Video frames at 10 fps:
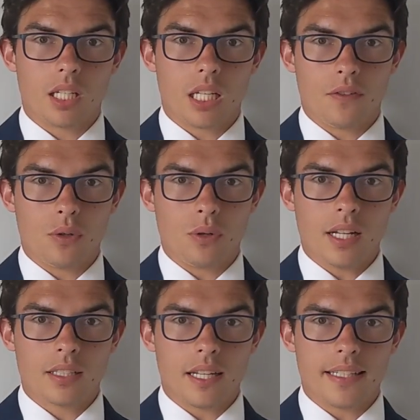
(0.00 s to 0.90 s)
If you do
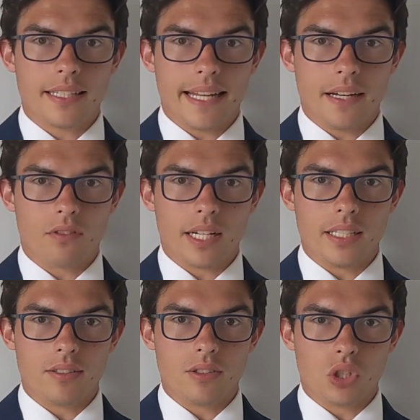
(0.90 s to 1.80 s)
not send to 10
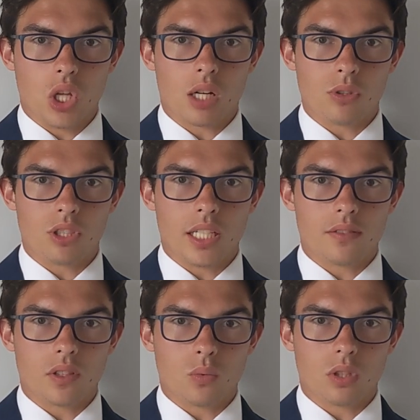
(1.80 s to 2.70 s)
friends, your luck will change
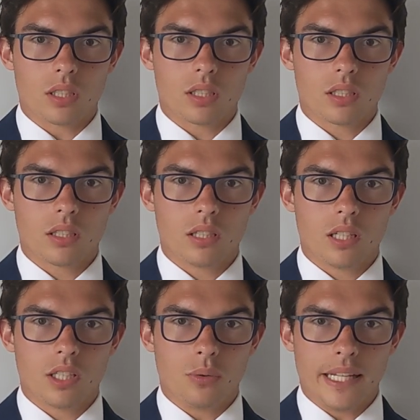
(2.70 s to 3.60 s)
for the worse.
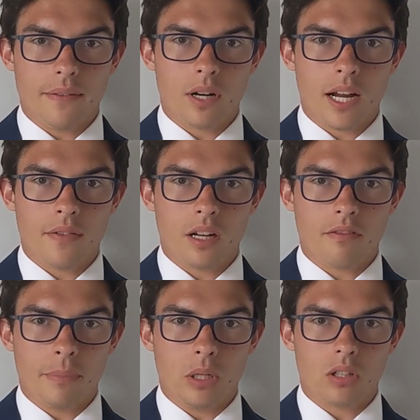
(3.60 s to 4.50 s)
You will never have enough
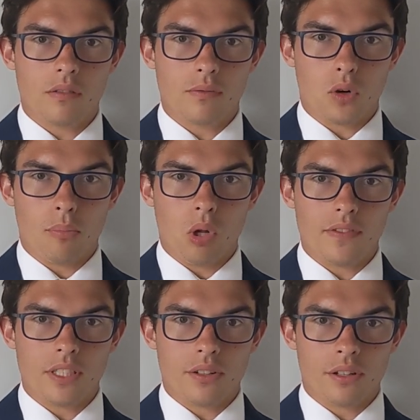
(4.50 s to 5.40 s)
milk for a bowl
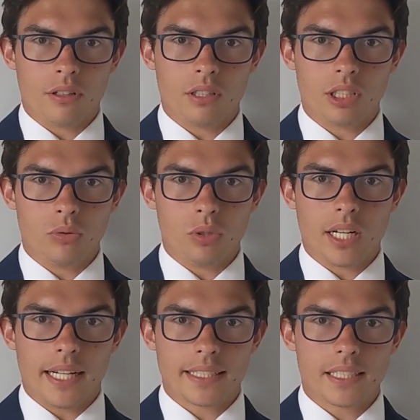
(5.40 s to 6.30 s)
of cereal. You
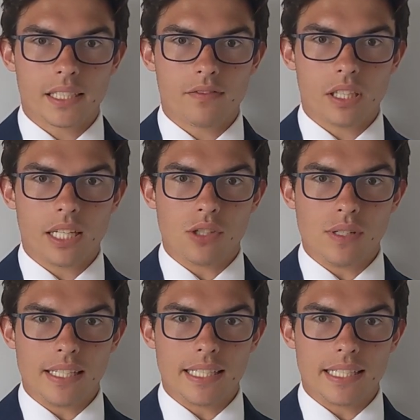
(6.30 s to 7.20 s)
constantly feel like you
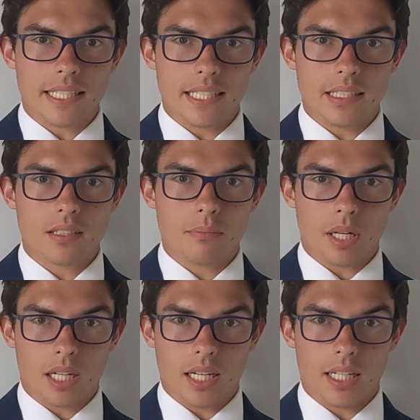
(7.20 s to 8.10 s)
need to sneeze, but
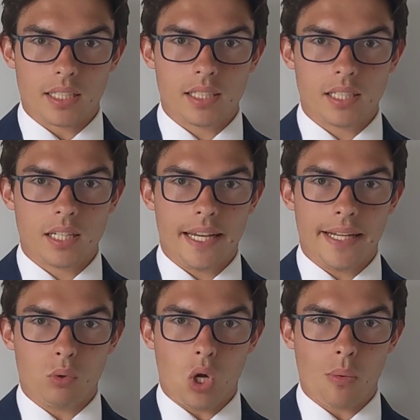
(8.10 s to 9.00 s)
cannot, and it
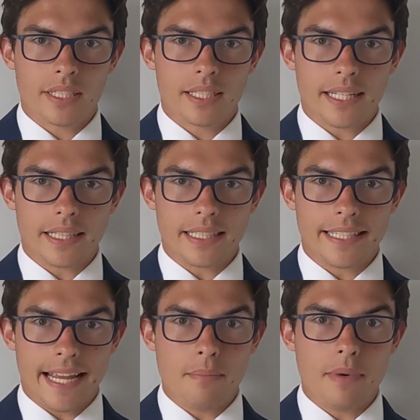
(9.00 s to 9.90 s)
will always take at least
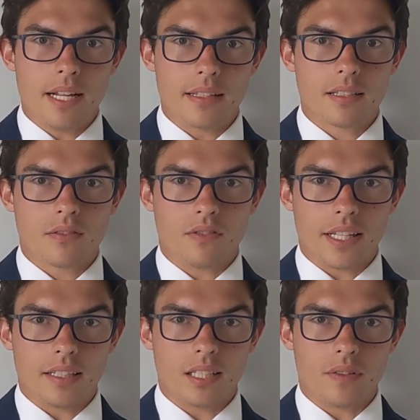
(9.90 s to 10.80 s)
10 minutes to find
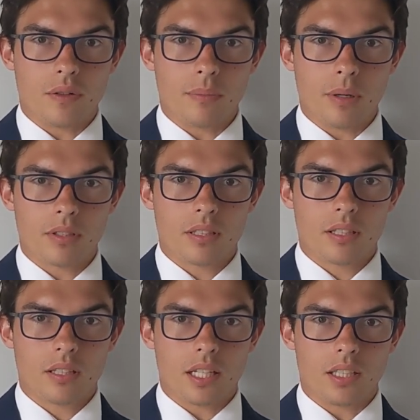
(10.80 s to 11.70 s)
the TV remote.
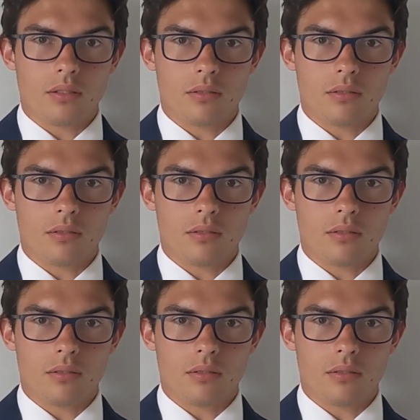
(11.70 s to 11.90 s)
Thank you.